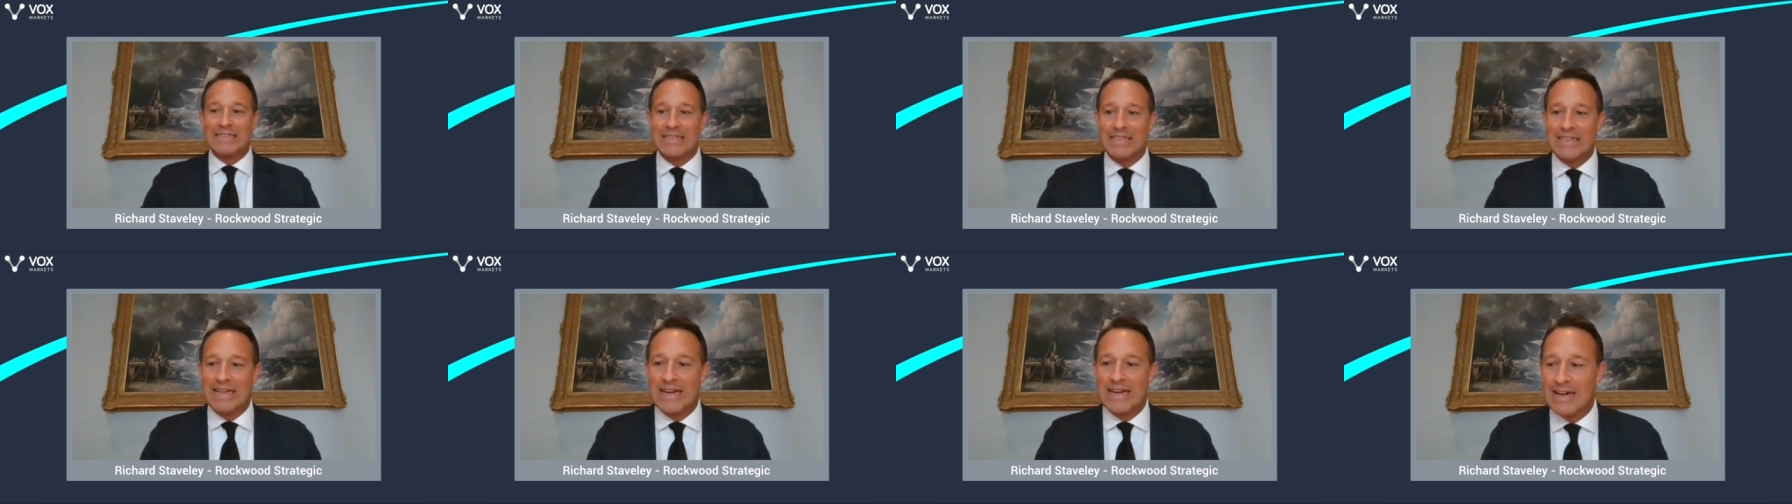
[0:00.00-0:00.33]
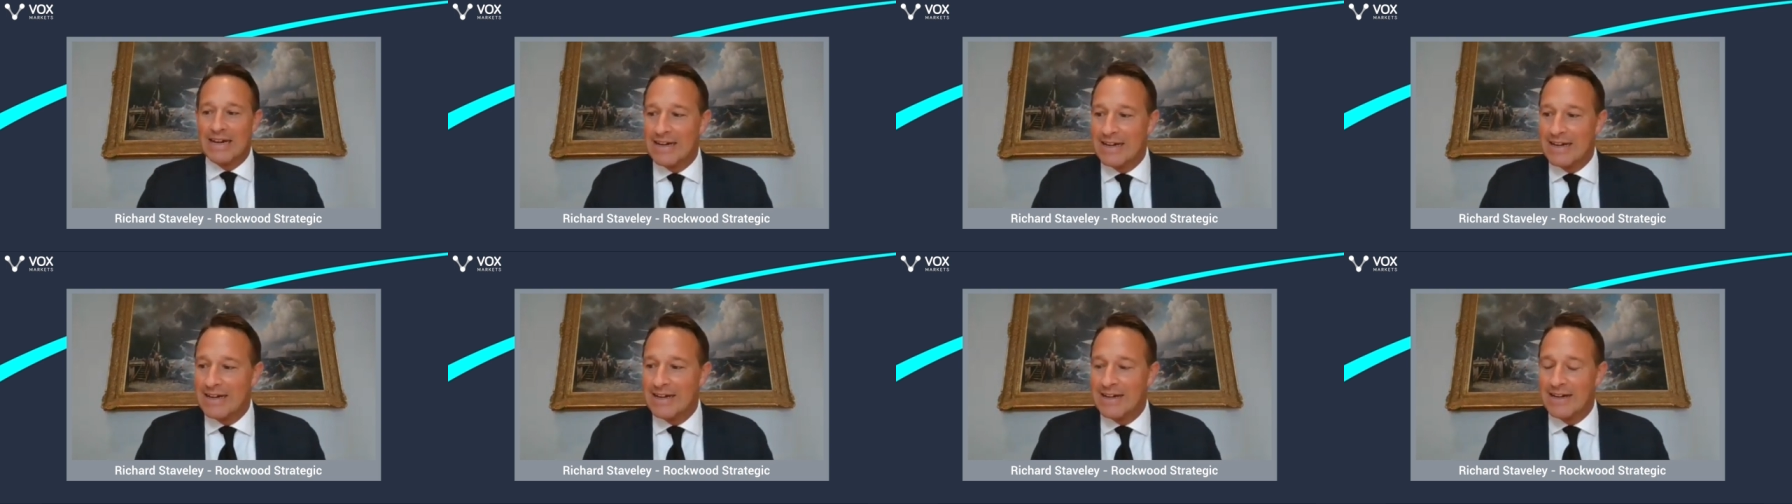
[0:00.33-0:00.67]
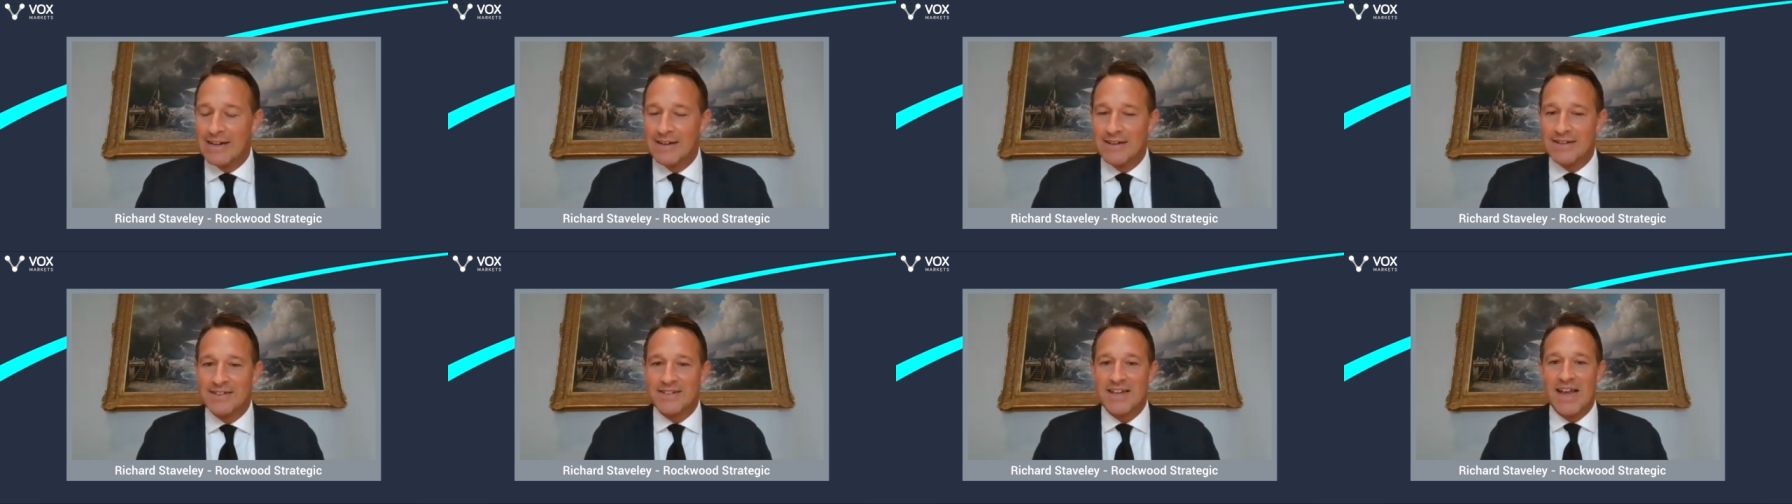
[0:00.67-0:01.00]

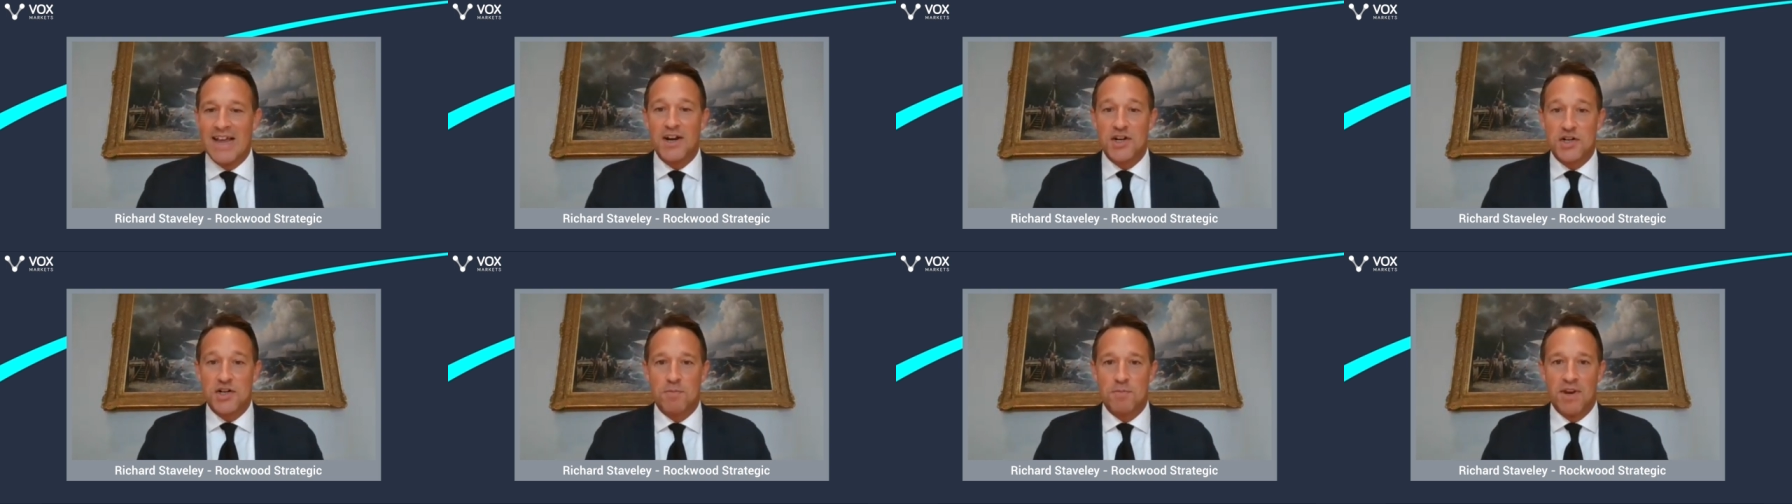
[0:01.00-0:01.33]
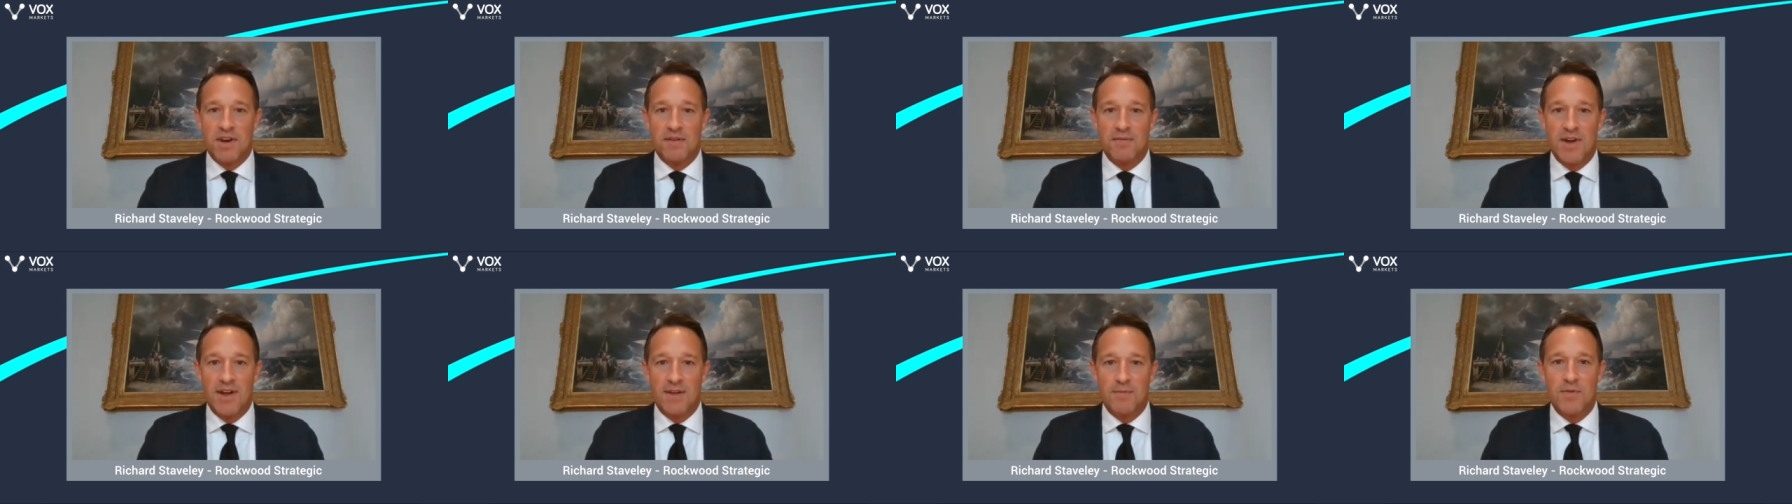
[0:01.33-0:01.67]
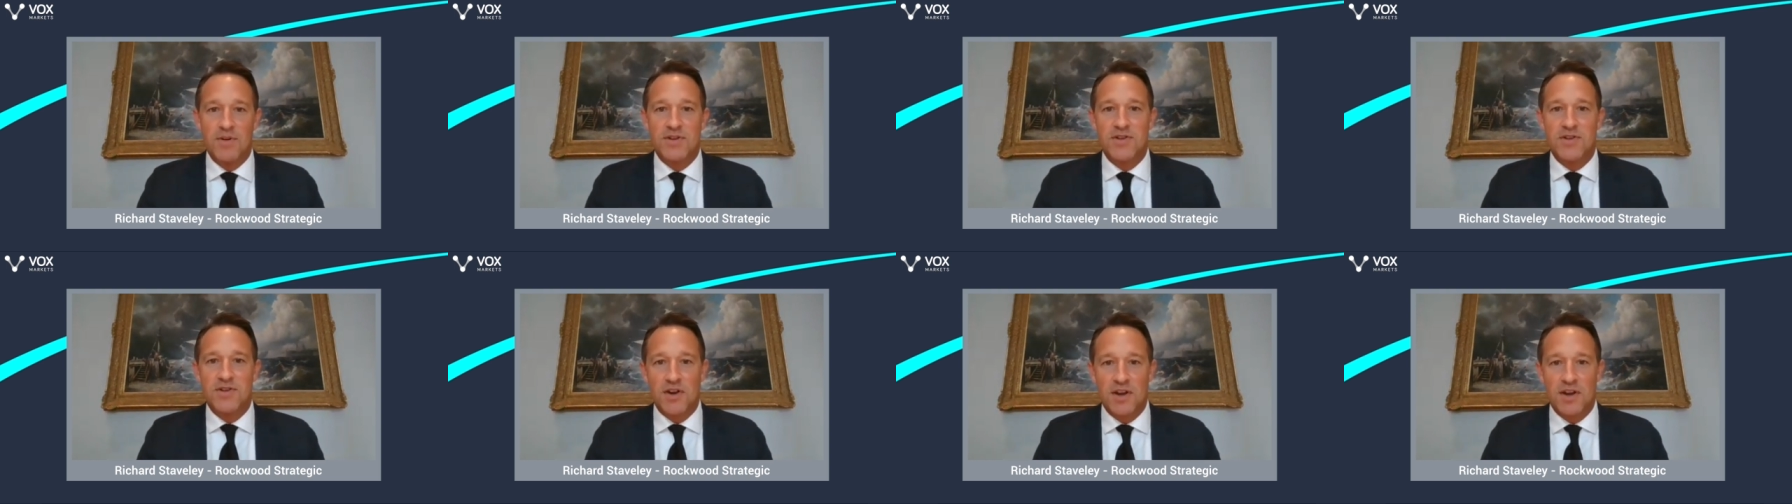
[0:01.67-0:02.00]
their detriment, and
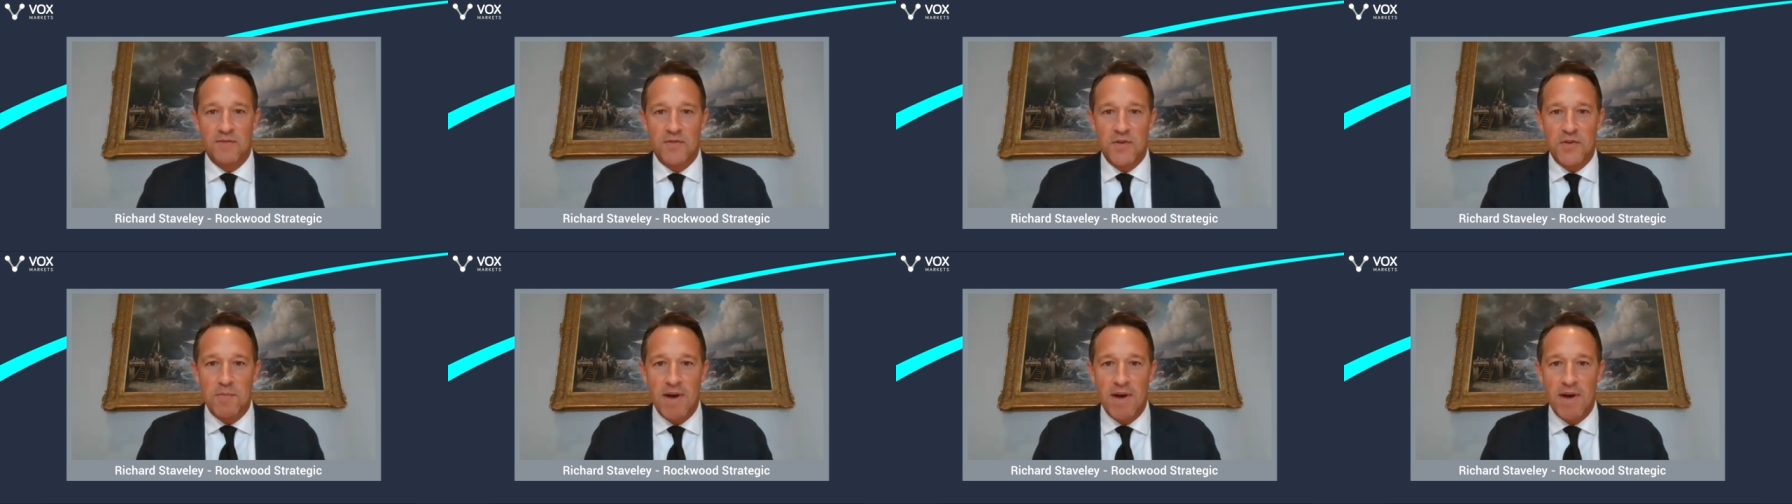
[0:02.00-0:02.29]
we're talking a few